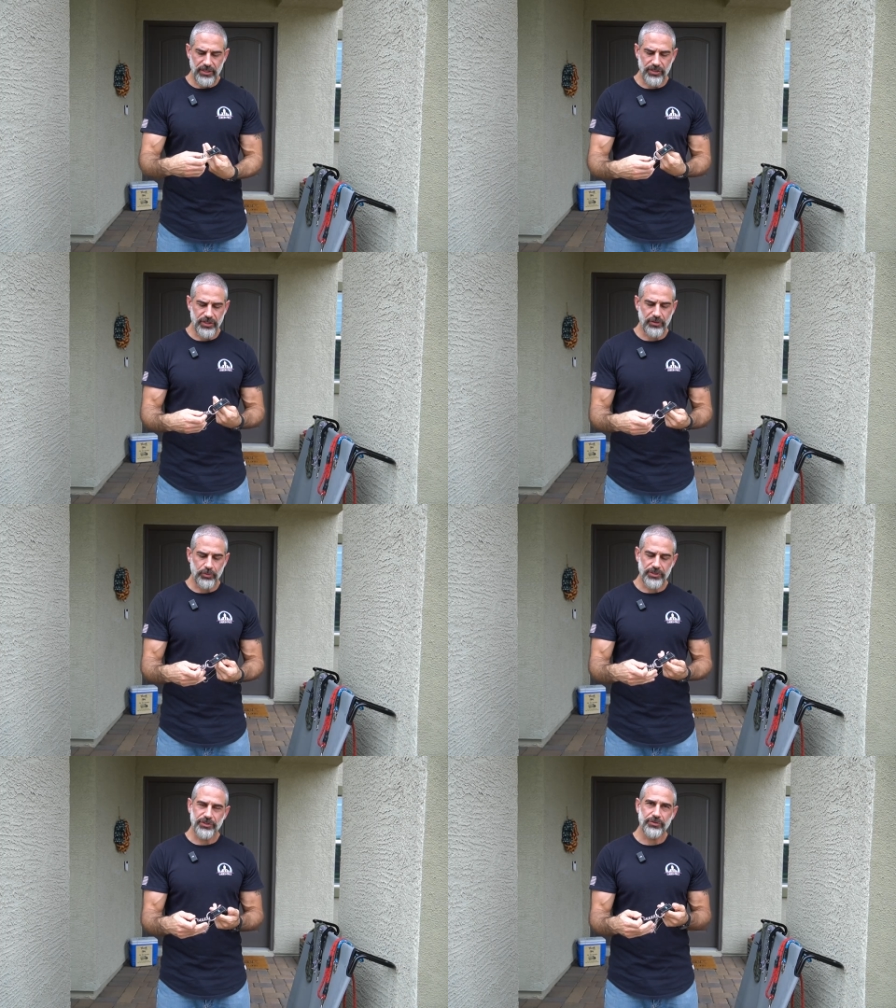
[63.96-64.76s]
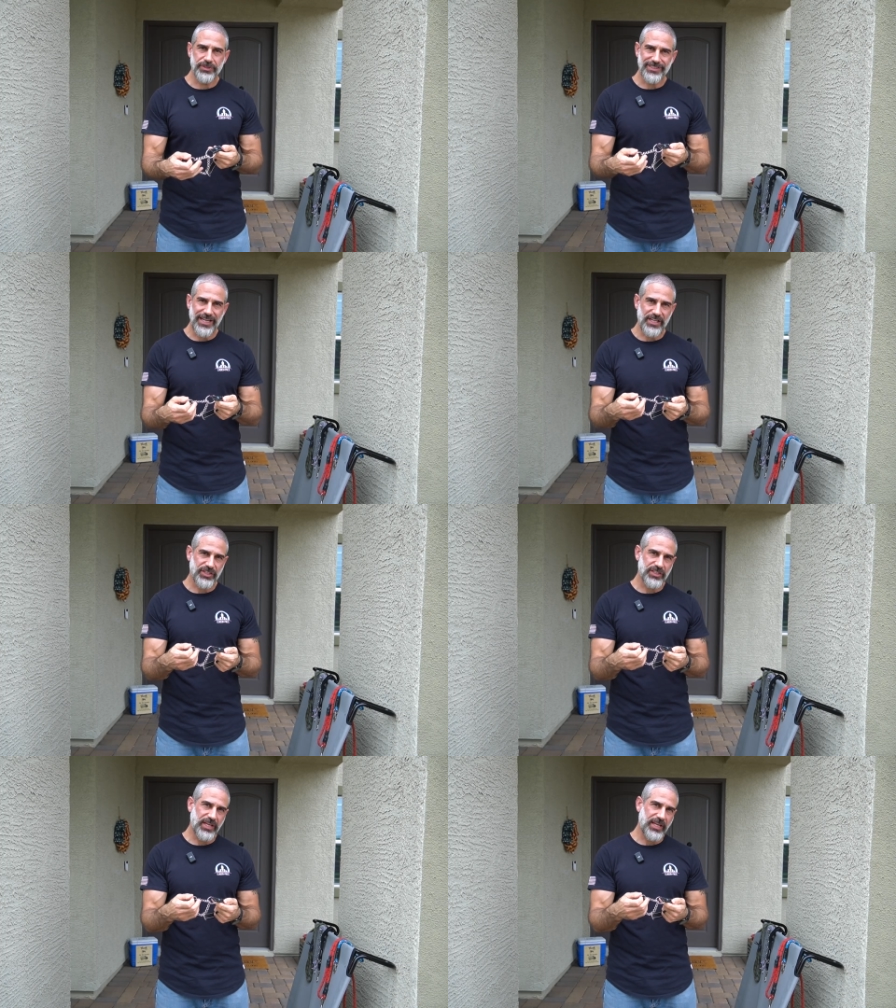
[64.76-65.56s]
You're going to want to
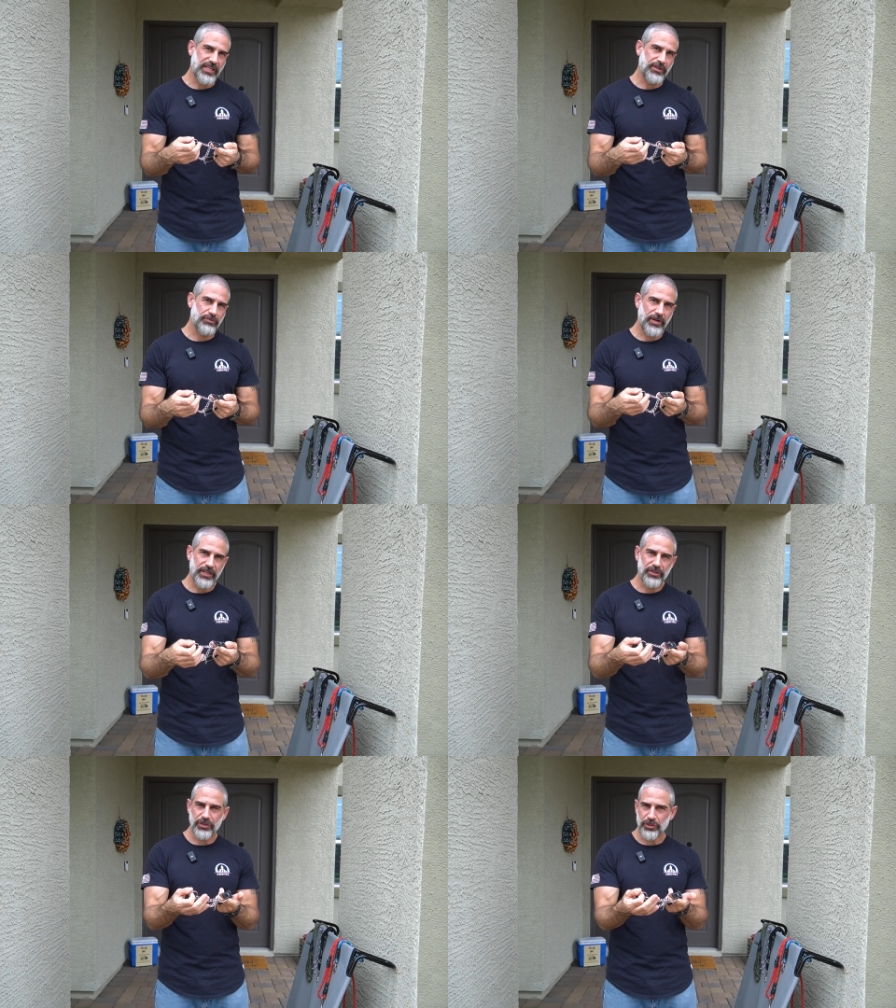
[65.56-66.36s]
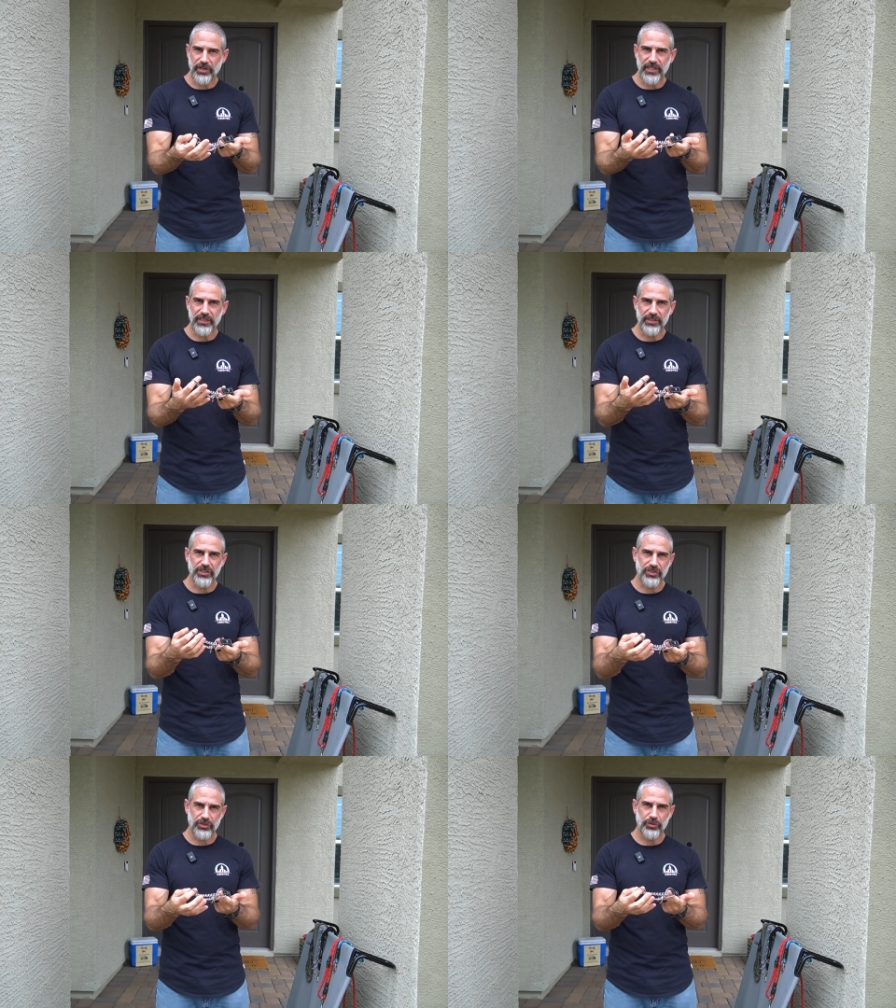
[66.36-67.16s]
attach a regular training
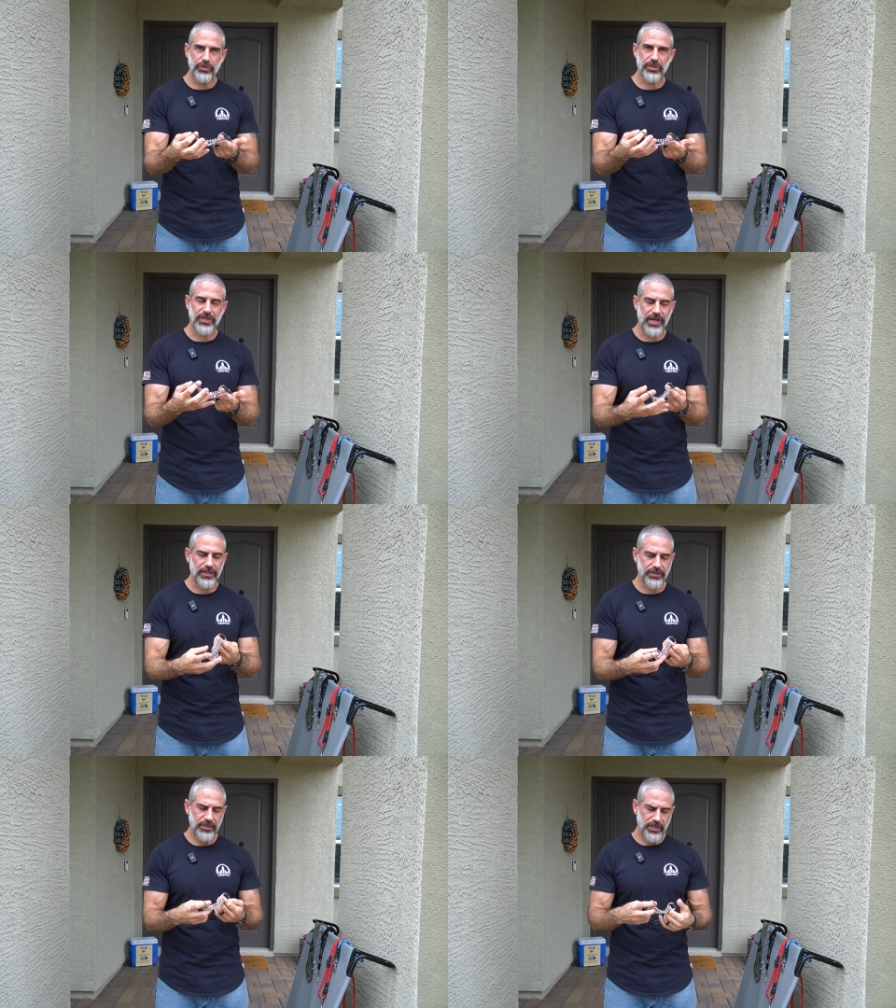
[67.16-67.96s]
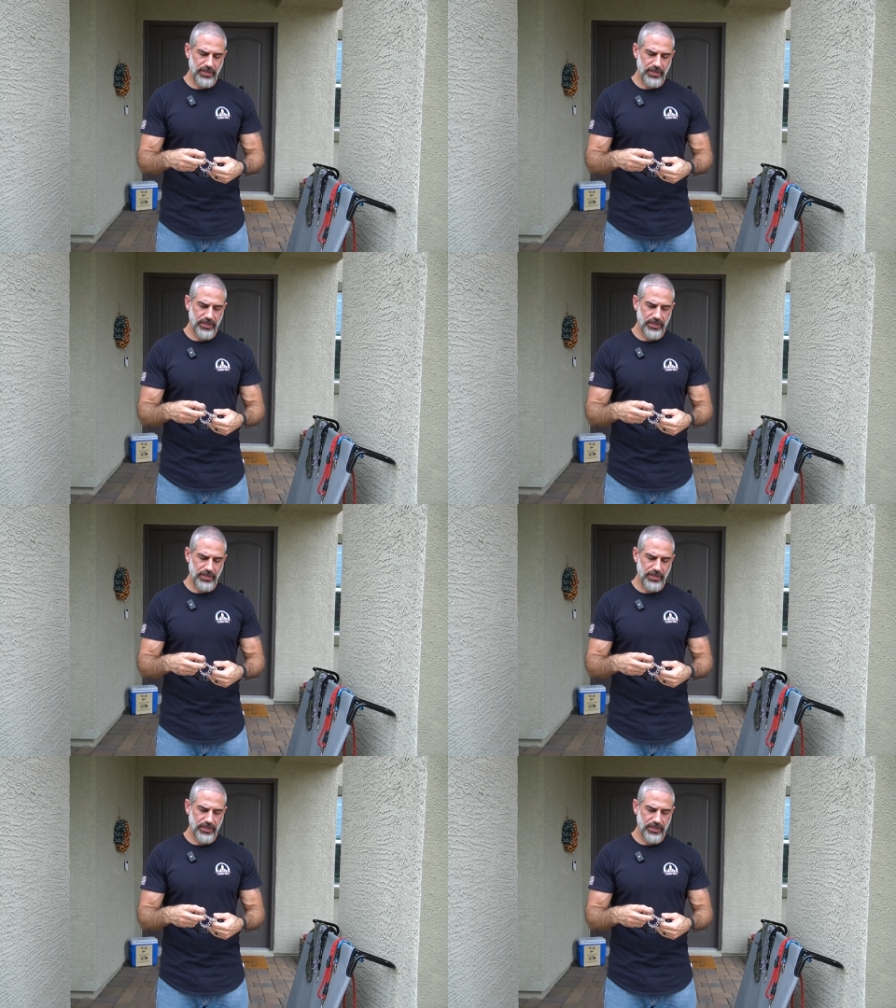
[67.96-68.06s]
leash to your collar,